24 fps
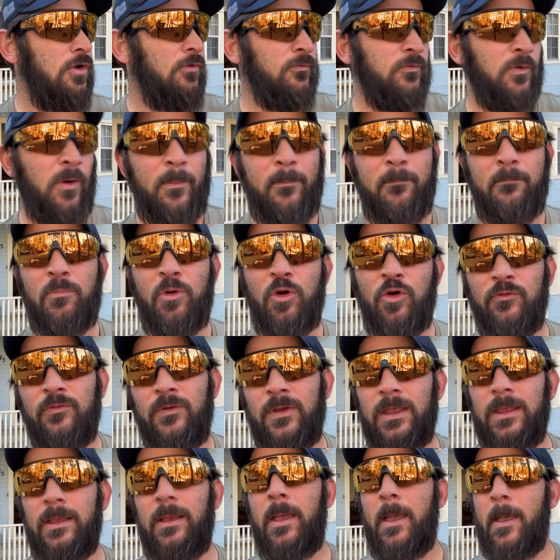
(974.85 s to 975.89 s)
from
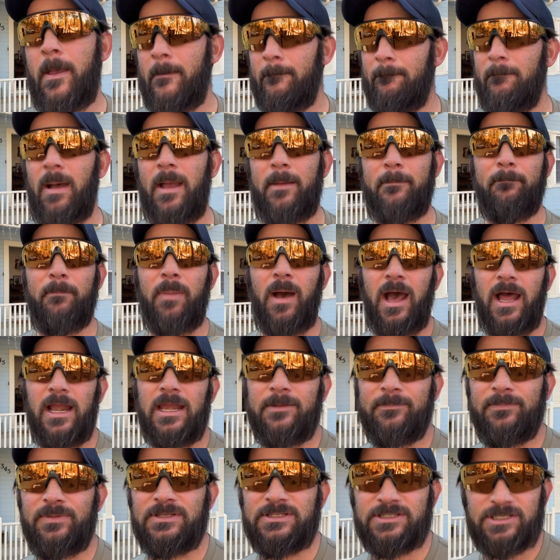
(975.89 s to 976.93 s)
moving my body
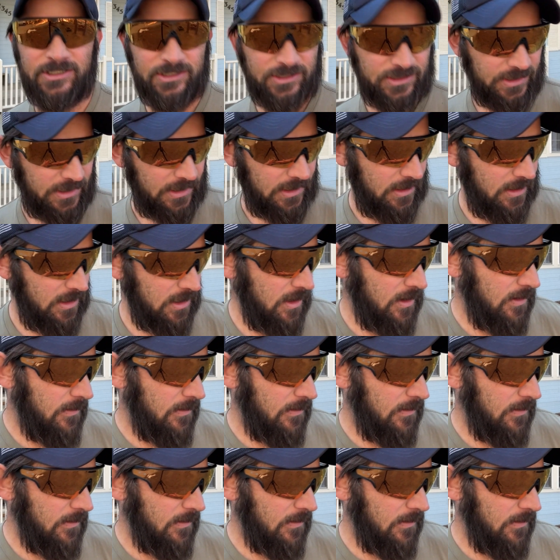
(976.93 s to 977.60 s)
position,